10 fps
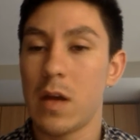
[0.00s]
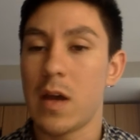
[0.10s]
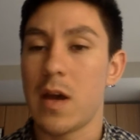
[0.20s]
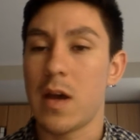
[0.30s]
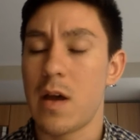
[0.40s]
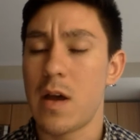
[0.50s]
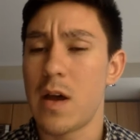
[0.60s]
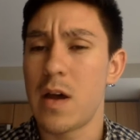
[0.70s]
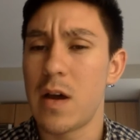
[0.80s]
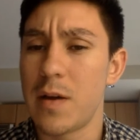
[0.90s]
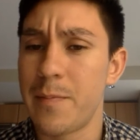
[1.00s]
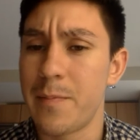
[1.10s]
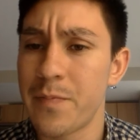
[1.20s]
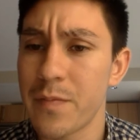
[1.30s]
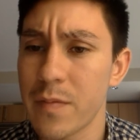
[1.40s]

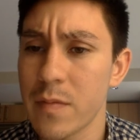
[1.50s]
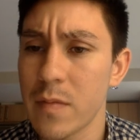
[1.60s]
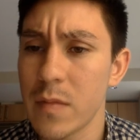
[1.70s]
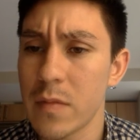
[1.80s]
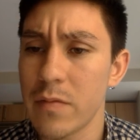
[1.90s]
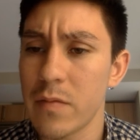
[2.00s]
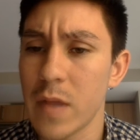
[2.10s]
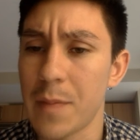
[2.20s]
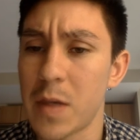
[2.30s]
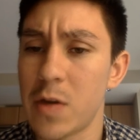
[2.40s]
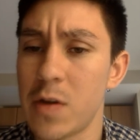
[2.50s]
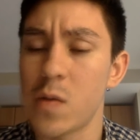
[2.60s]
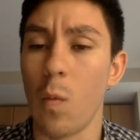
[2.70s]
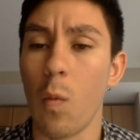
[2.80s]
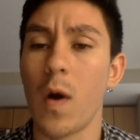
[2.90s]
Um, I'm
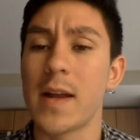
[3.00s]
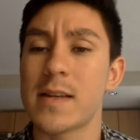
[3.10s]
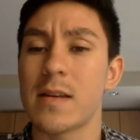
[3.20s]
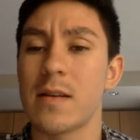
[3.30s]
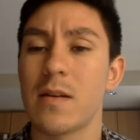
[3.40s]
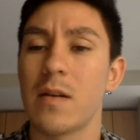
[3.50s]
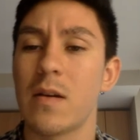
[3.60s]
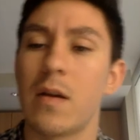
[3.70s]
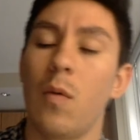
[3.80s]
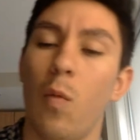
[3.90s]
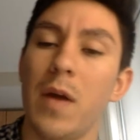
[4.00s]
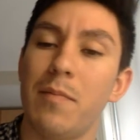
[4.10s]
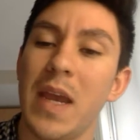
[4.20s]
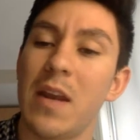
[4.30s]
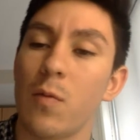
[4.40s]
curious what
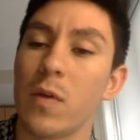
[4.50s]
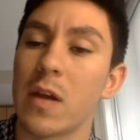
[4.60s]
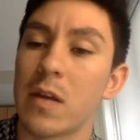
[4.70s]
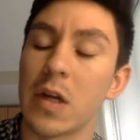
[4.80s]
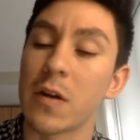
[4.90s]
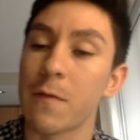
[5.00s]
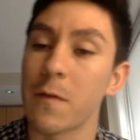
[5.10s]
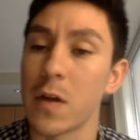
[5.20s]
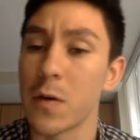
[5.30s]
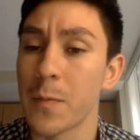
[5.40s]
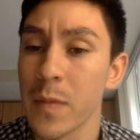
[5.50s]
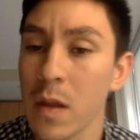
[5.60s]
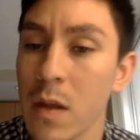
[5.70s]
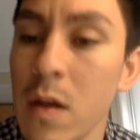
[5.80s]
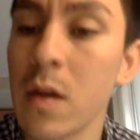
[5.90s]
what made it really clear for you.
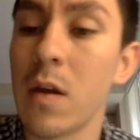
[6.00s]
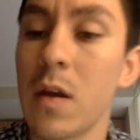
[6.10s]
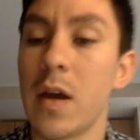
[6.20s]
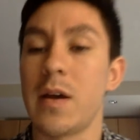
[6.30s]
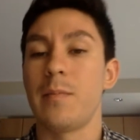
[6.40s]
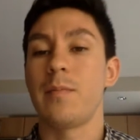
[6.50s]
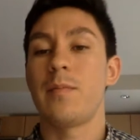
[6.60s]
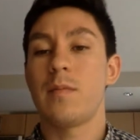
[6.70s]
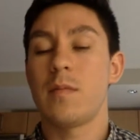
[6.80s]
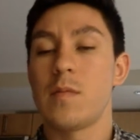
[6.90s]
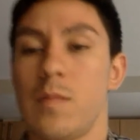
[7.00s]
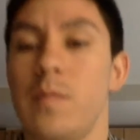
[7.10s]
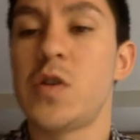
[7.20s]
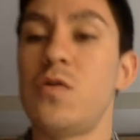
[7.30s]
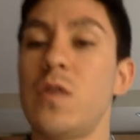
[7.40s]
Um,
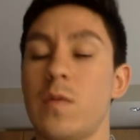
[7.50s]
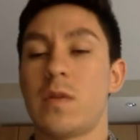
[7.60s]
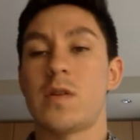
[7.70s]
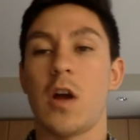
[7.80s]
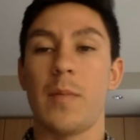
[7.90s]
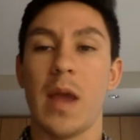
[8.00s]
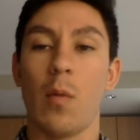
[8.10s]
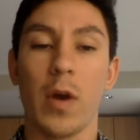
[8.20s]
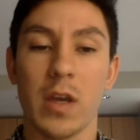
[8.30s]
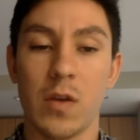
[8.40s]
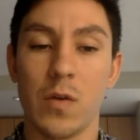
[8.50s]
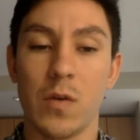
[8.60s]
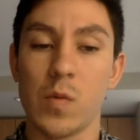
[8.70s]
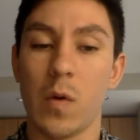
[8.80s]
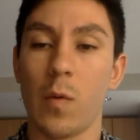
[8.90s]
shooting with the top hand. What
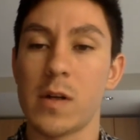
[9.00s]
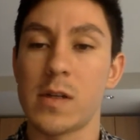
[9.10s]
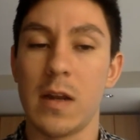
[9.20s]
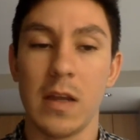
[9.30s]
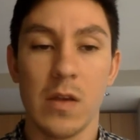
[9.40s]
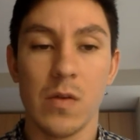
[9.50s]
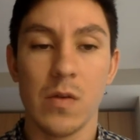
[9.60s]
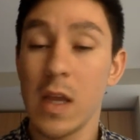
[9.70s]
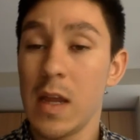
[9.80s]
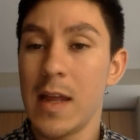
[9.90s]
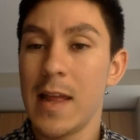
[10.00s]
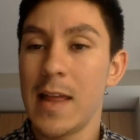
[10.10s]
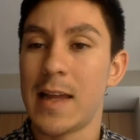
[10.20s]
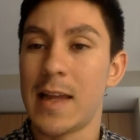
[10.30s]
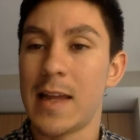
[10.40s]
cues? What words did I use
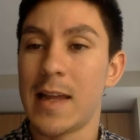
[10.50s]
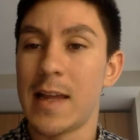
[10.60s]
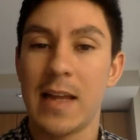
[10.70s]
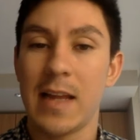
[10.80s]
that did that?